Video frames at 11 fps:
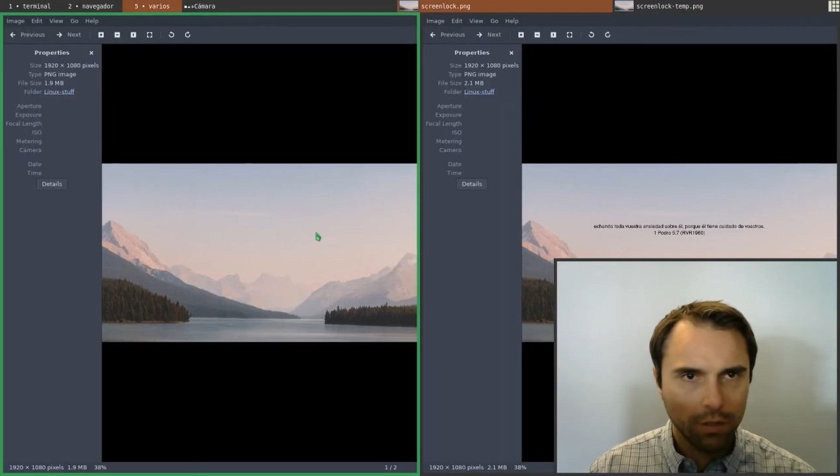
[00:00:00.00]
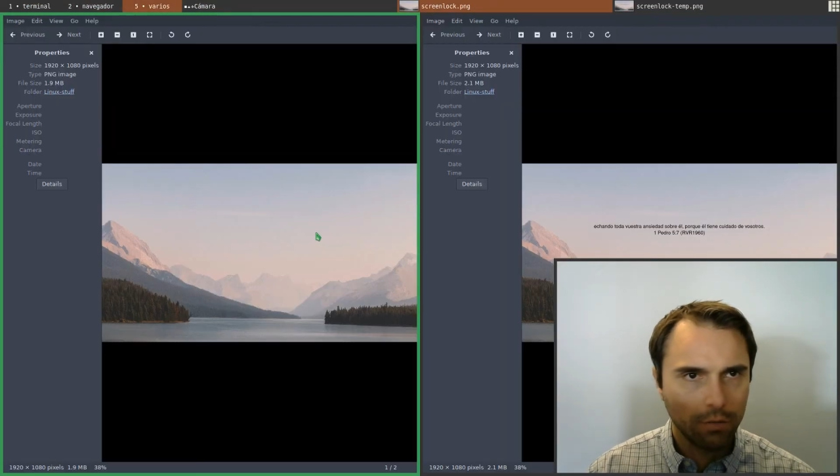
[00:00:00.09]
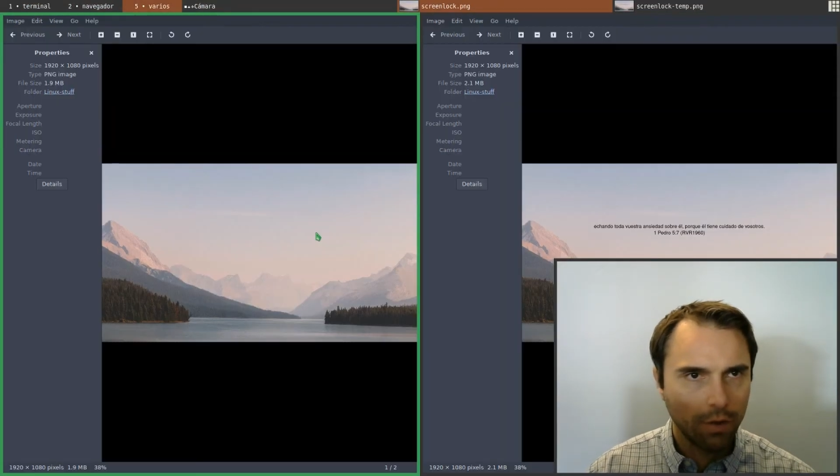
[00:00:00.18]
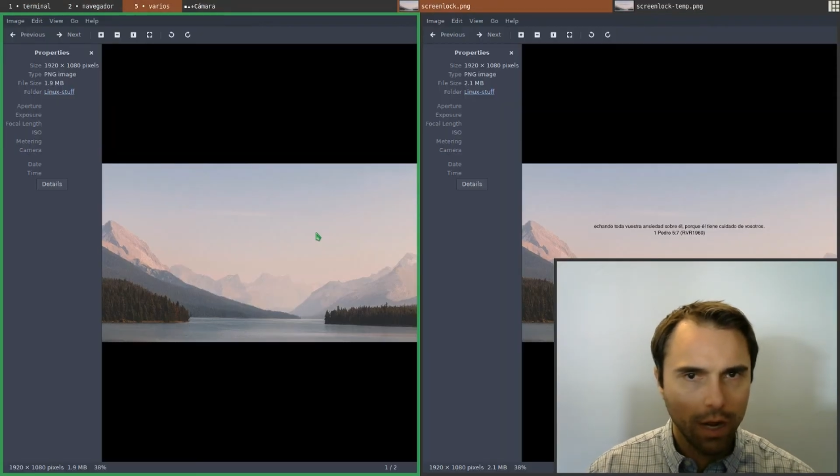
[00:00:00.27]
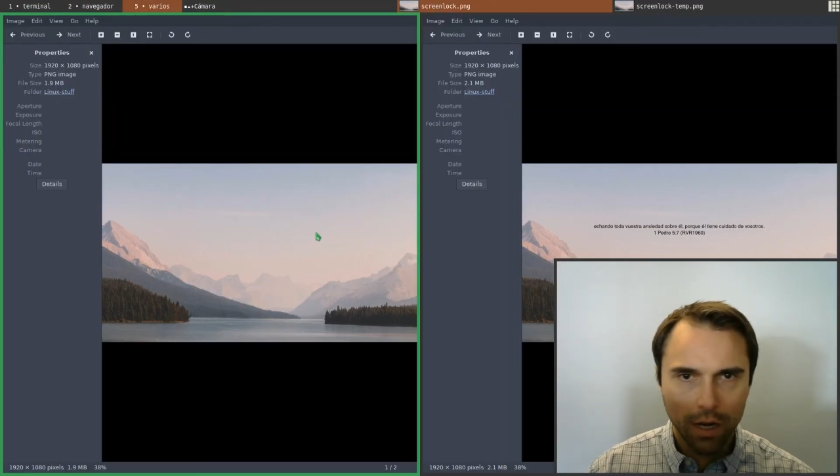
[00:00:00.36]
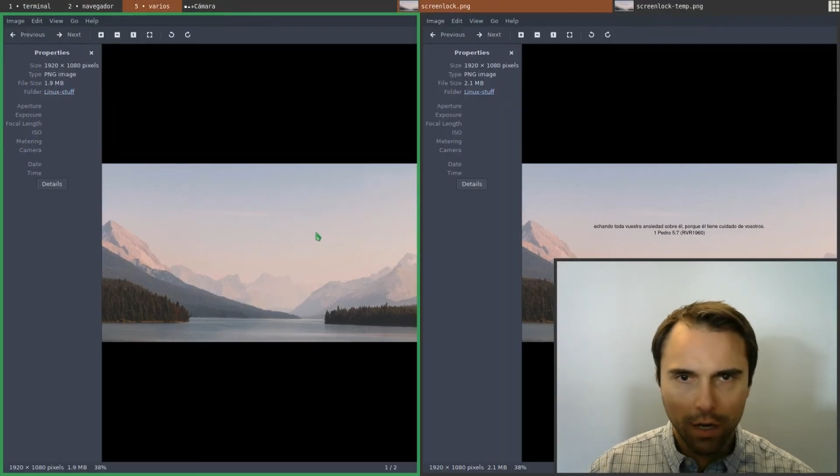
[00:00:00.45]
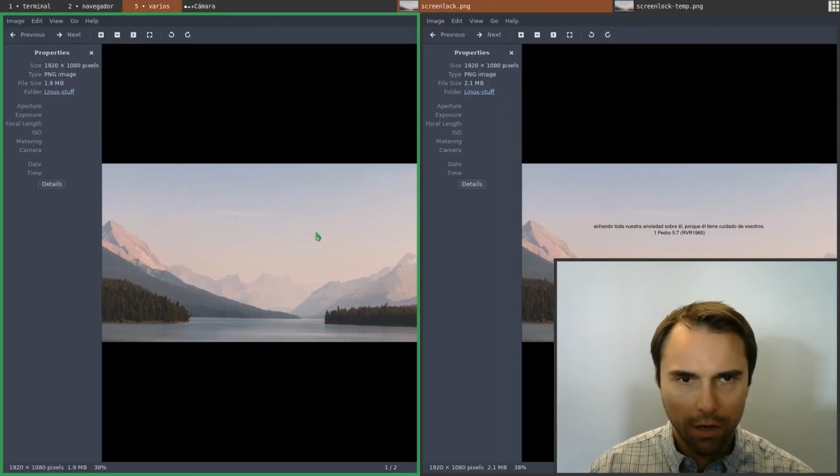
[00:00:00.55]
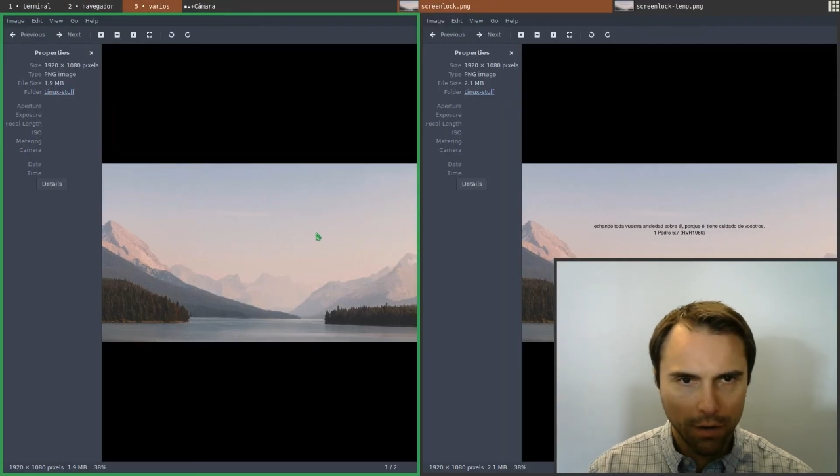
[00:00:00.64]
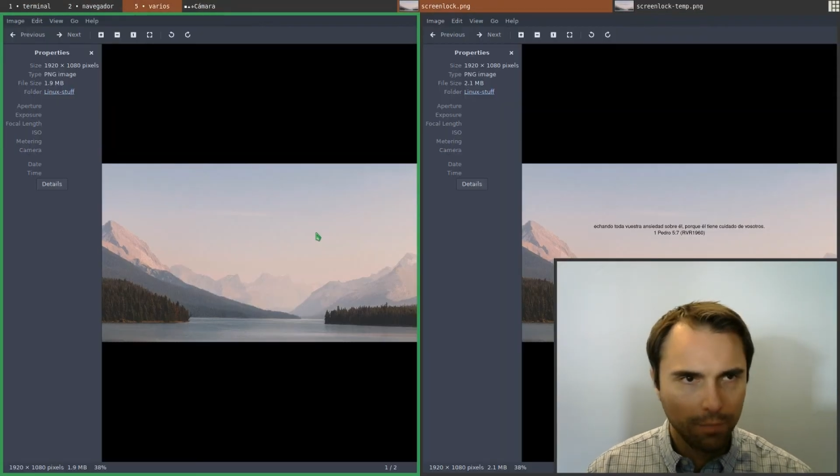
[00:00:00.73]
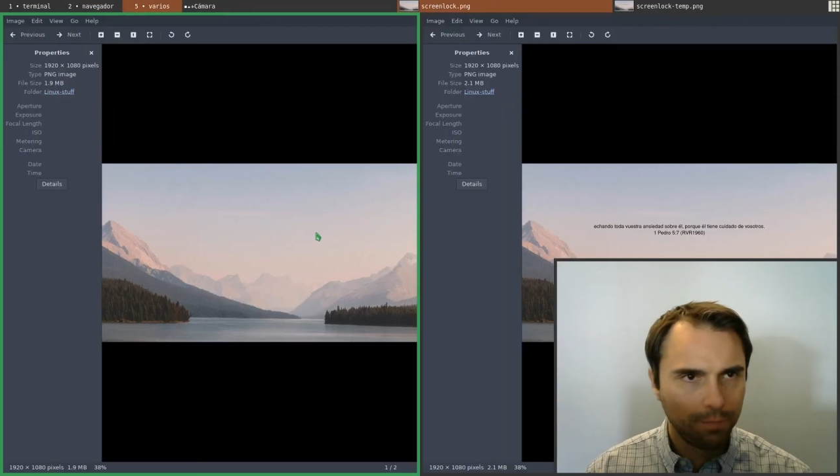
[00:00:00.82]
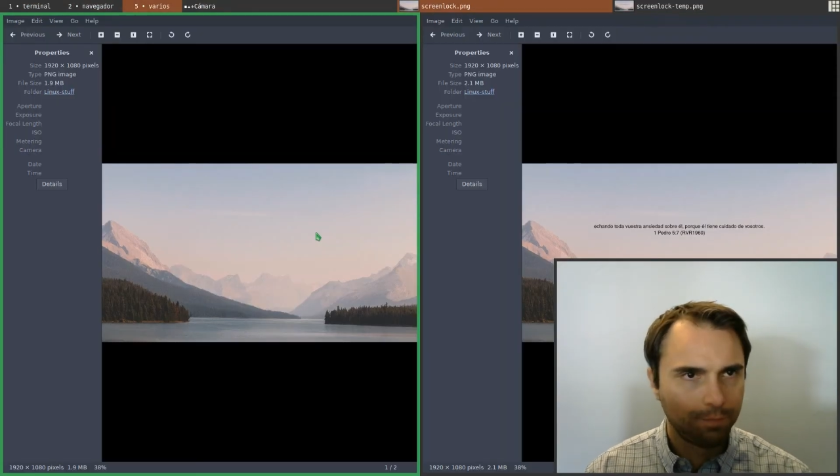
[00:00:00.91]
right
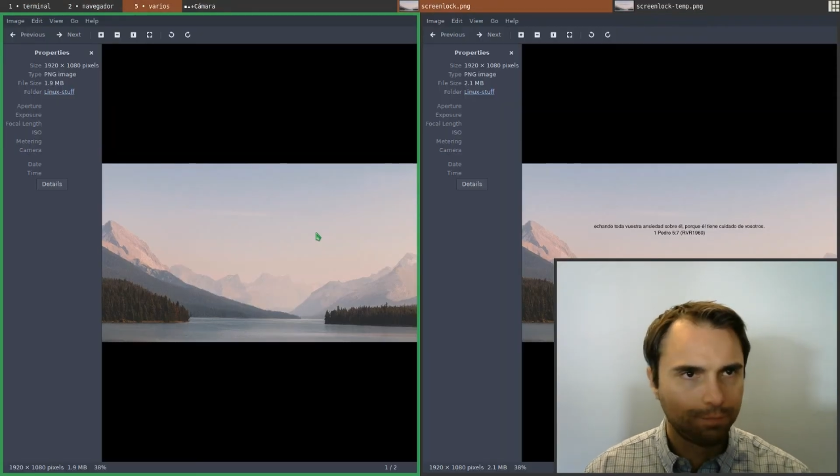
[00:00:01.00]
here,